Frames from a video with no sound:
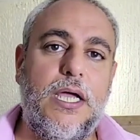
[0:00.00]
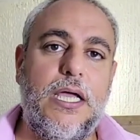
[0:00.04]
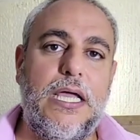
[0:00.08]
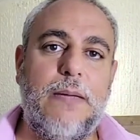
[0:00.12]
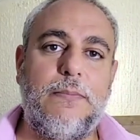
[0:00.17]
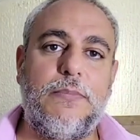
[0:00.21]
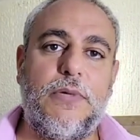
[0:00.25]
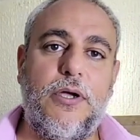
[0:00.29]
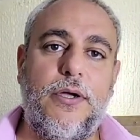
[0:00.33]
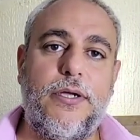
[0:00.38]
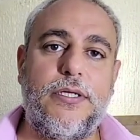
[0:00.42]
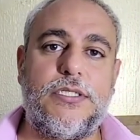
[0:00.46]
I
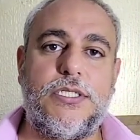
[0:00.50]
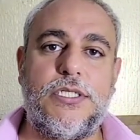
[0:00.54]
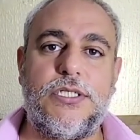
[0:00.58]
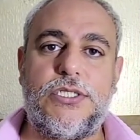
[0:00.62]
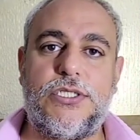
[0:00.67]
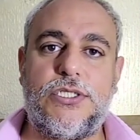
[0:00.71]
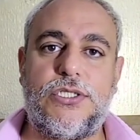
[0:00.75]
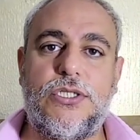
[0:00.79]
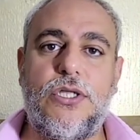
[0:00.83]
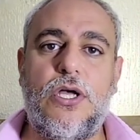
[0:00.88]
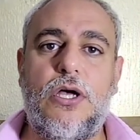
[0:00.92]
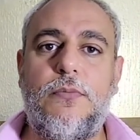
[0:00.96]
am going to
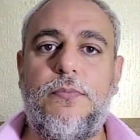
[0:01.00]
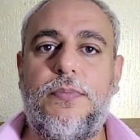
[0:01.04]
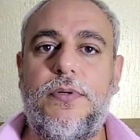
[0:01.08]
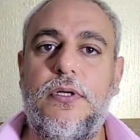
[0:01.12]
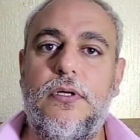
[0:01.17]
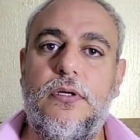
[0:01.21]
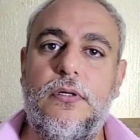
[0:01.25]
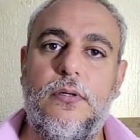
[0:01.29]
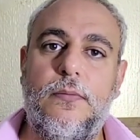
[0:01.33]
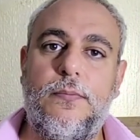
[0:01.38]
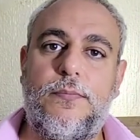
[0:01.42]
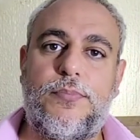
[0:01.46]
stop
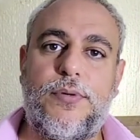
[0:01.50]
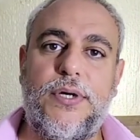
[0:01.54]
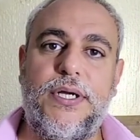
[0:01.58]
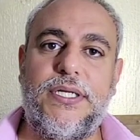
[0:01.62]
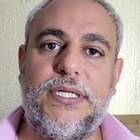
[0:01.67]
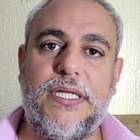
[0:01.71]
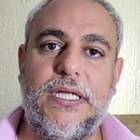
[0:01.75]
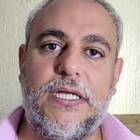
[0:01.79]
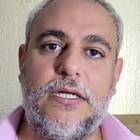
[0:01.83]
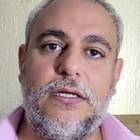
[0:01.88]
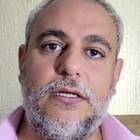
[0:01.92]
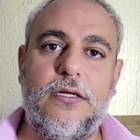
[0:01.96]

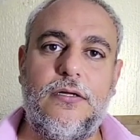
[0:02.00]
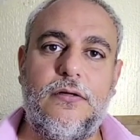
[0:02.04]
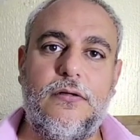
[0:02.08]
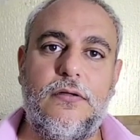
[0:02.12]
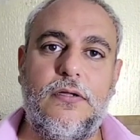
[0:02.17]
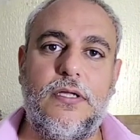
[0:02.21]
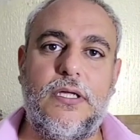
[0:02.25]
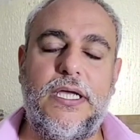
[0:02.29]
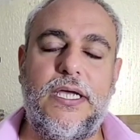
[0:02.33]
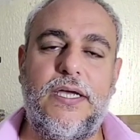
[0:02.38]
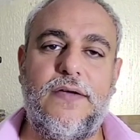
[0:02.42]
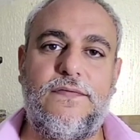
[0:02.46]
breeding
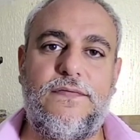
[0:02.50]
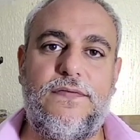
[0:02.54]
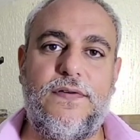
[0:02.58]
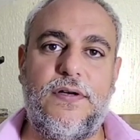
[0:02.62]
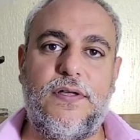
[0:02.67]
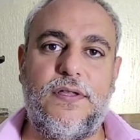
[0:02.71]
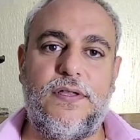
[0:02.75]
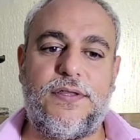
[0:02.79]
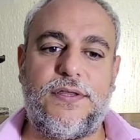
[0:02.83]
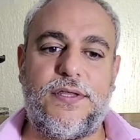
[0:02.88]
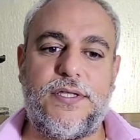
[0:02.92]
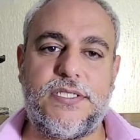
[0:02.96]

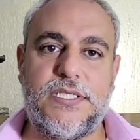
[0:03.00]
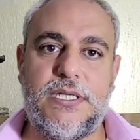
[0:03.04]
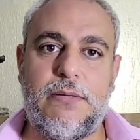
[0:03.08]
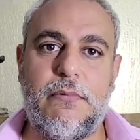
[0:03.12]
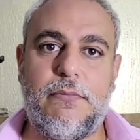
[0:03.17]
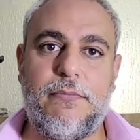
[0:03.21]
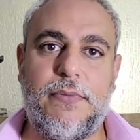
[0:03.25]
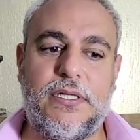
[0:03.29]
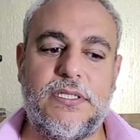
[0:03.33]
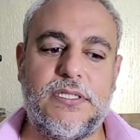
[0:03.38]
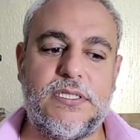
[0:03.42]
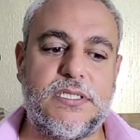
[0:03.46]
for the
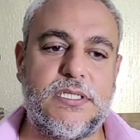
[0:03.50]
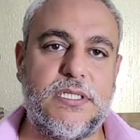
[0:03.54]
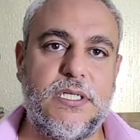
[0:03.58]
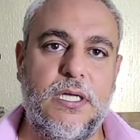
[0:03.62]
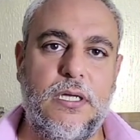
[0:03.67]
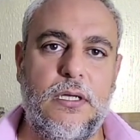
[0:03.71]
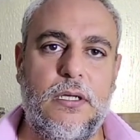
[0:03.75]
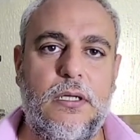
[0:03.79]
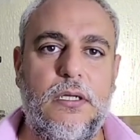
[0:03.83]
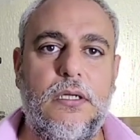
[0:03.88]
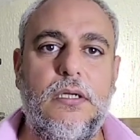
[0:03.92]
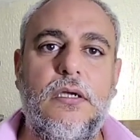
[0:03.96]
summer months,
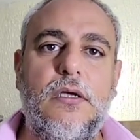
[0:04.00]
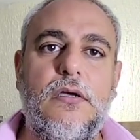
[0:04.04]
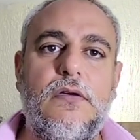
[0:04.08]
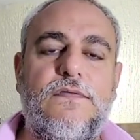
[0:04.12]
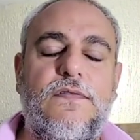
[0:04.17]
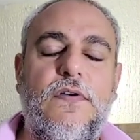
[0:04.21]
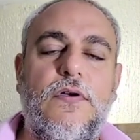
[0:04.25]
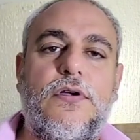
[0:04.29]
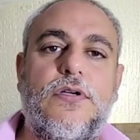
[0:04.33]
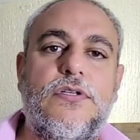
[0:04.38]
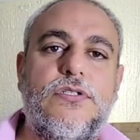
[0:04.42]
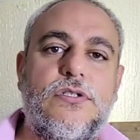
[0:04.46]

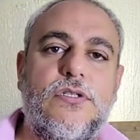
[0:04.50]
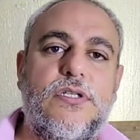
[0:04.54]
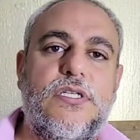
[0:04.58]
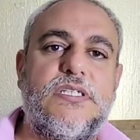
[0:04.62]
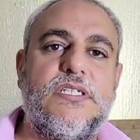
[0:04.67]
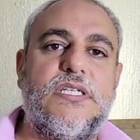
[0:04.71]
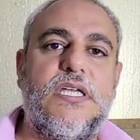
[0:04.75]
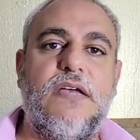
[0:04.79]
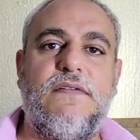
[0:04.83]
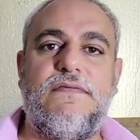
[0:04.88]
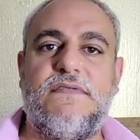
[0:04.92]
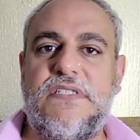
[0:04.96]
focus on
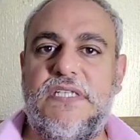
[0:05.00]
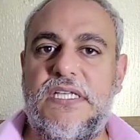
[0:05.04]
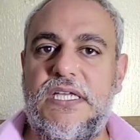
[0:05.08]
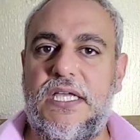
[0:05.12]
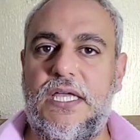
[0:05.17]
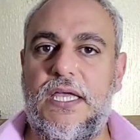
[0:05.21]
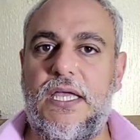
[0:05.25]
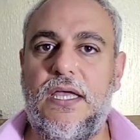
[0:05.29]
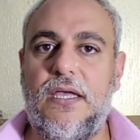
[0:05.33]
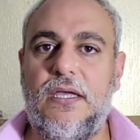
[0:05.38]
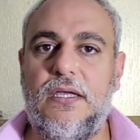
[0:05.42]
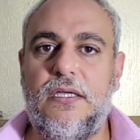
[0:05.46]
the
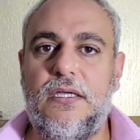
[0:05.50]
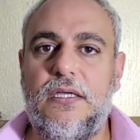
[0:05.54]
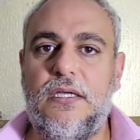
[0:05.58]
CFT,